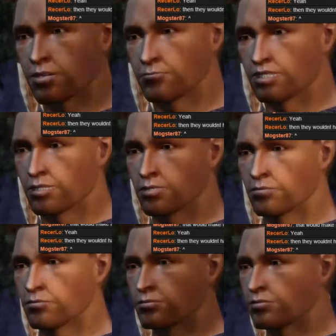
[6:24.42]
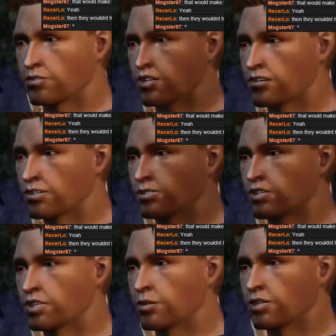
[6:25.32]
I mean,
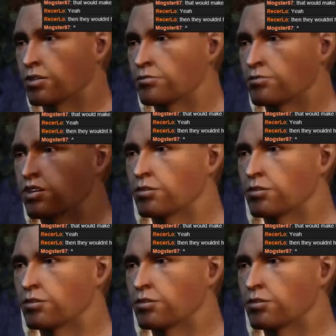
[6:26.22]
eventually we would have